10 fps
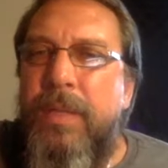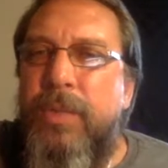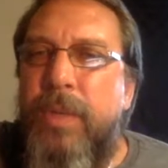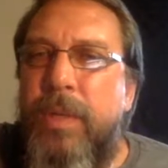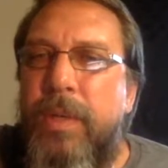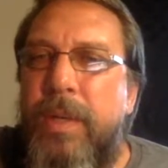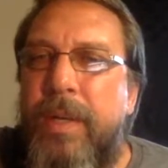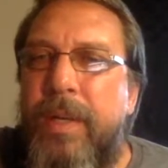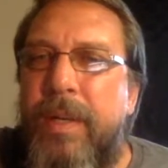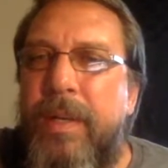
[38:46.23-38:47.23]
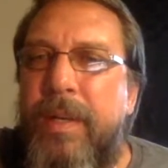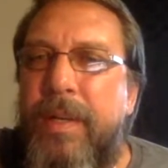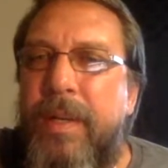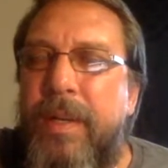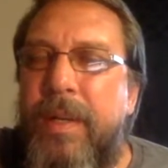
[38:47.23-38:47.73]
Trail hunter,
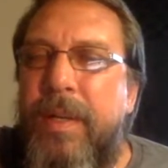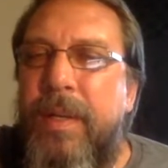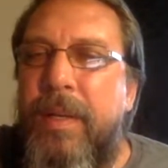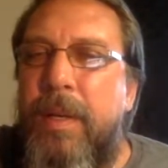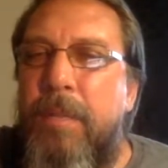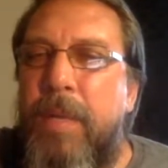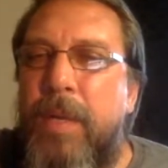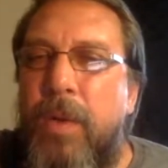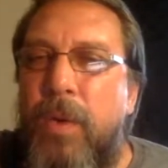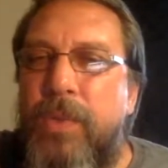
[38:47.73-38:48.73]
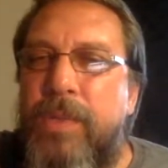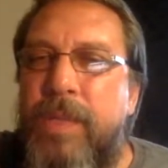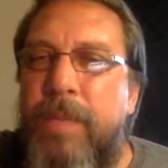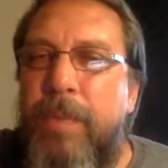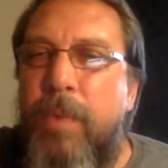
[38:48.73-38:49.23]
a cold
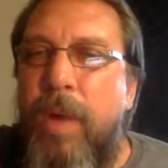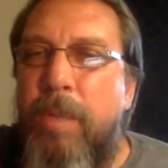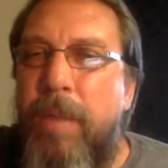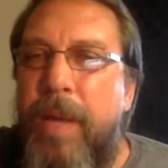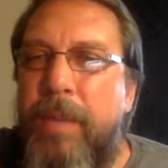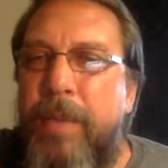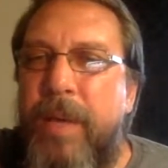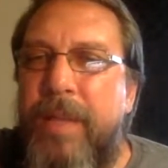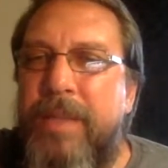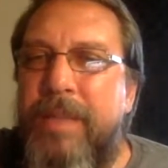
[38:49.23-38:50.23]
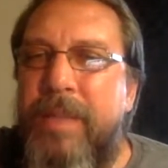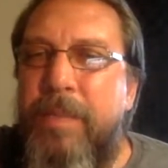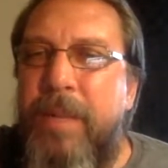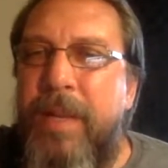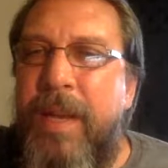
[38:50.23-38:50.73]
sleeper while backpacking,
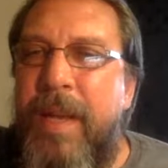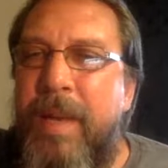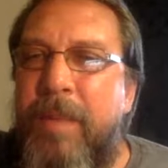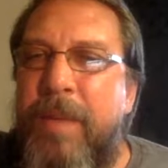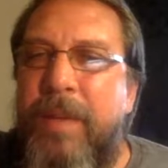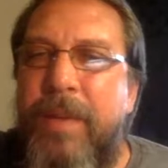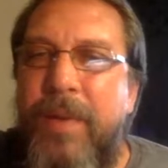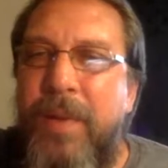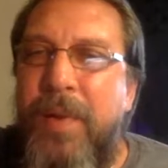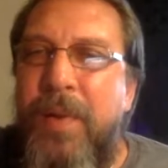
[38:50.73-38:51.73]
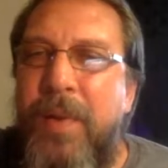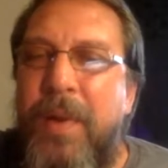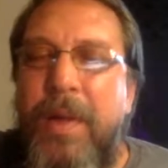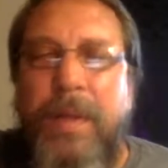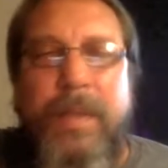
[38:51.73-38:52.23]
sleeping in a hammock.
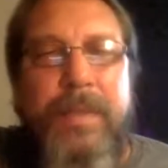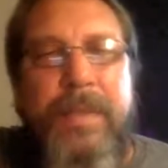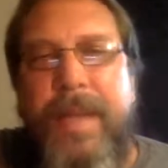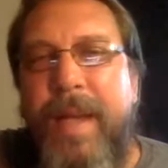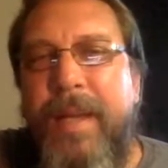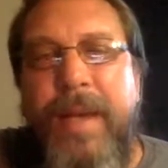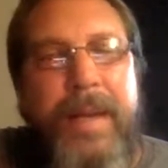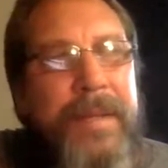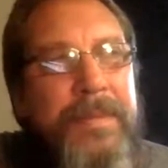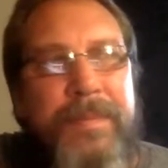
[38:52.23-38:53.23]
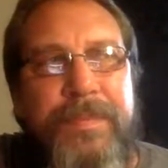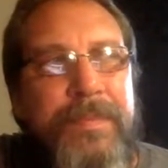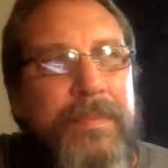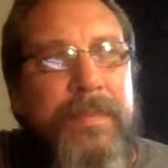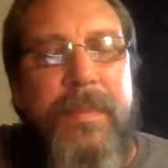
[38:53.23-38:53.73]
See, I gotta
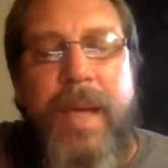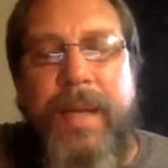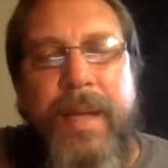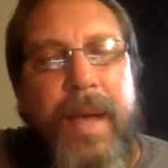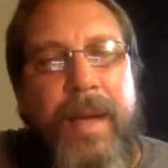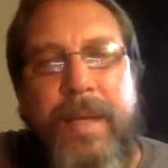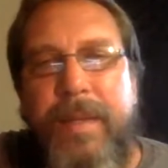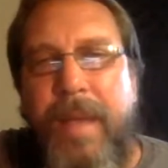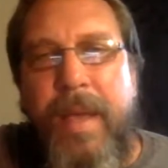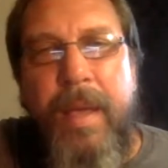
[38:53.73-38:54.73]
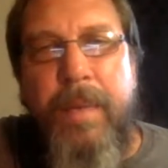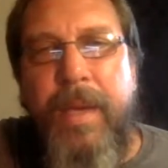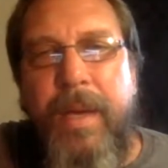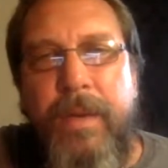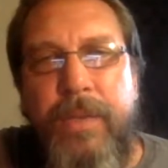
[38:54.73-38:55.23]
get that hammock
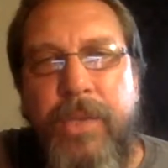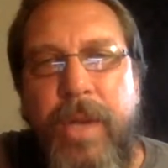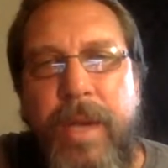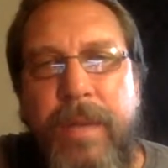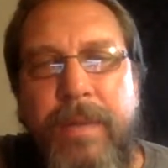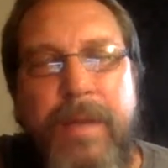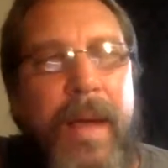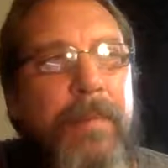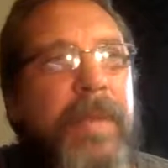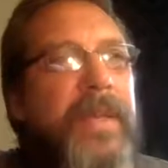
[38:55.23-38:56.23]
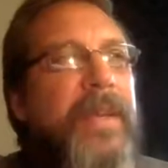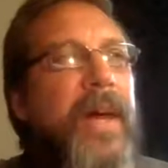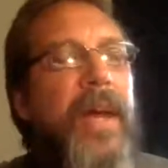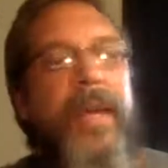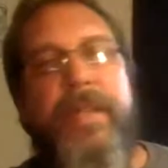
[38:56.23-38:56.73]
out and try it. I've been
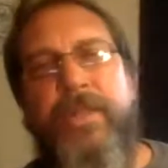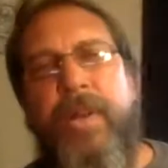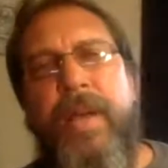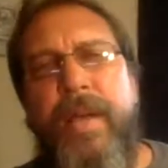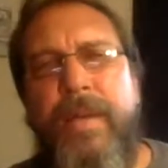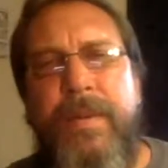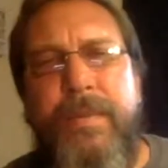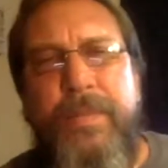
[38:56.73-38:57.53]
dying to try it.